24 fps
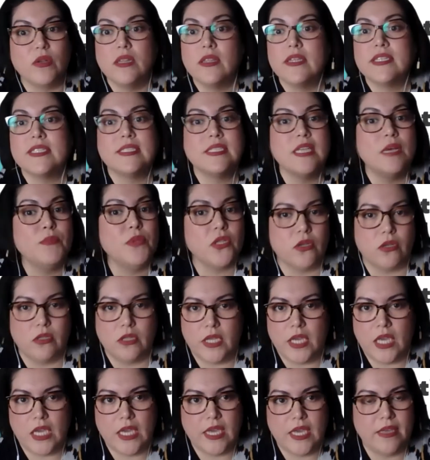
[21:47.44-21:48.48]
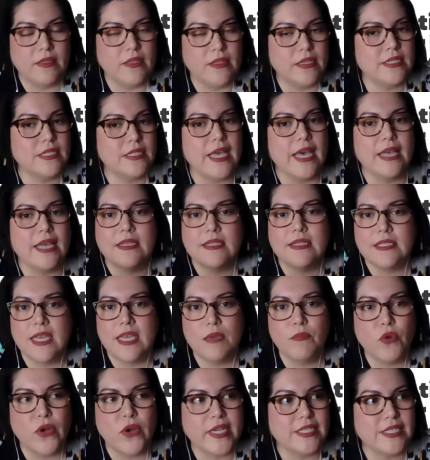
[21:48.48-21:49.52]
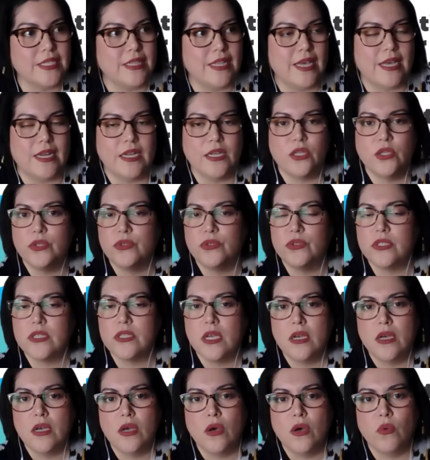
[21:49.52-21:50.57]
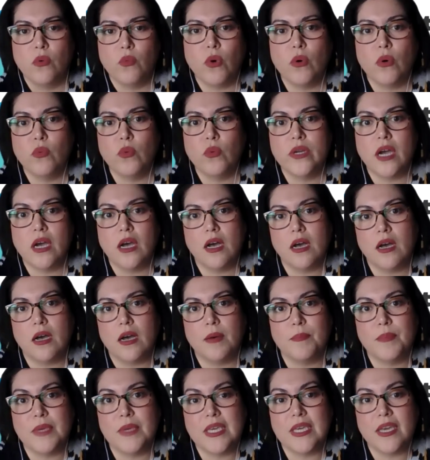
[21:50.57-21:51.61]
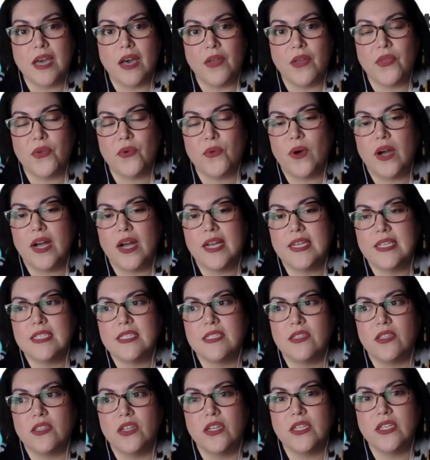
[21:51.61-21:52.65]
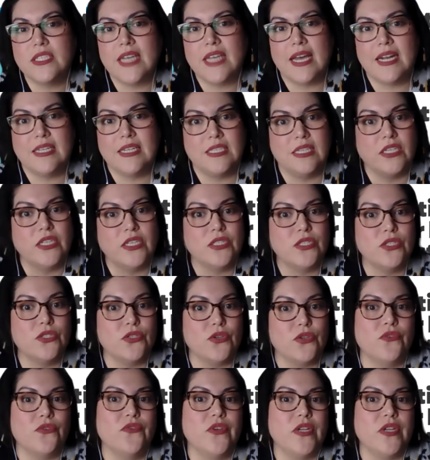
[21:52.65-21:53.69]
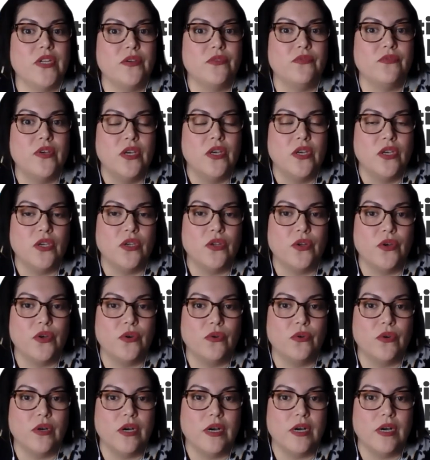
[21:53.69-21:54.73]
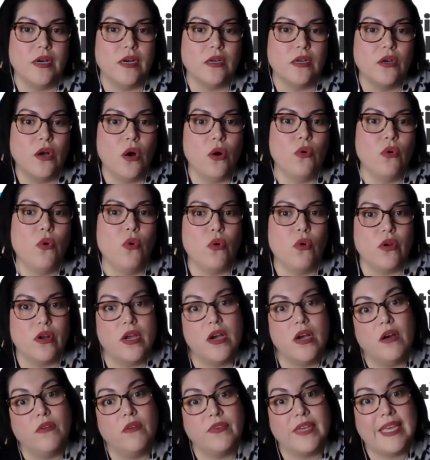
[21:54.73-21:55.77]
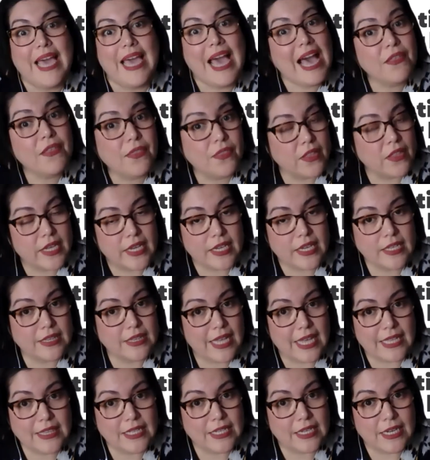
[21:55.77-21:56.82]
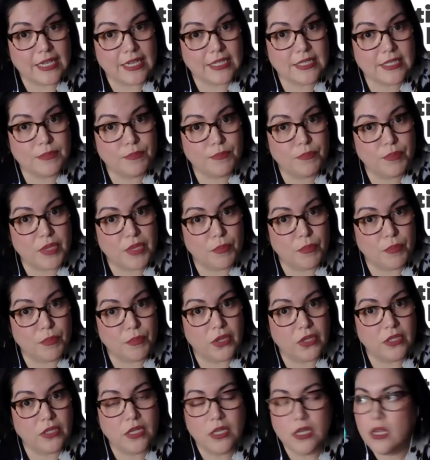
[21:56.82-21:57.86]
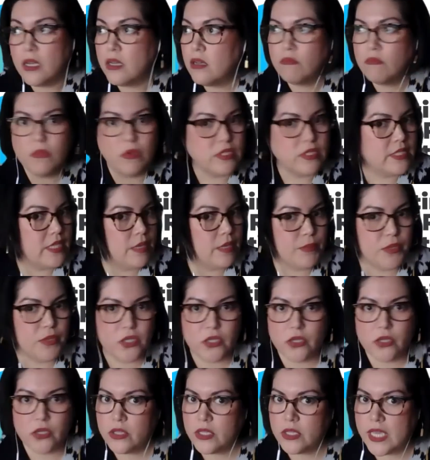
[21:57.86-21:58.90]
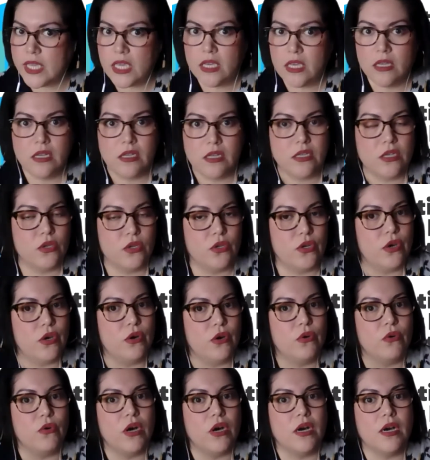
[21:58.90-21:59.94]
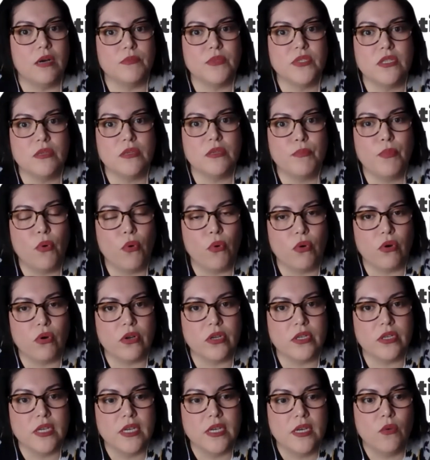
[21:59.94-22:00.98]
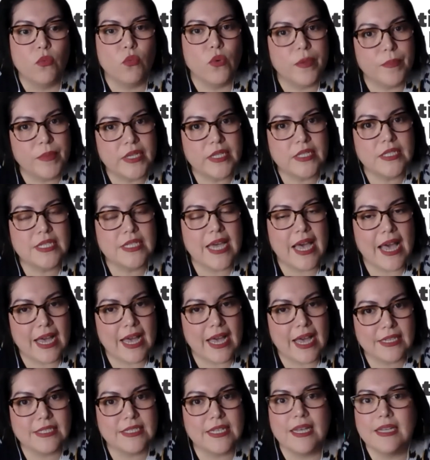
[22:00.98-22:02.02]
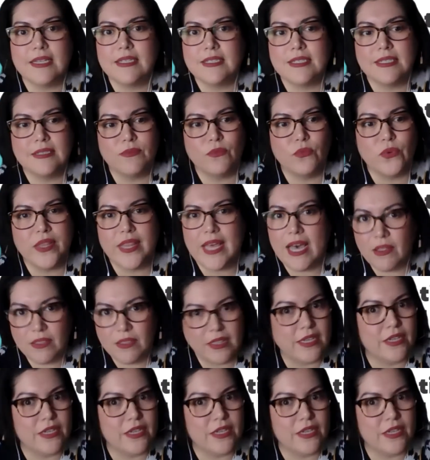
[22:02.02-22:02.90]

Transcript: similarly at the same rates. And that includes what would be otherwise looked at as a conservative, cohort of Catholic Latinx people. Similarly, support women's access without the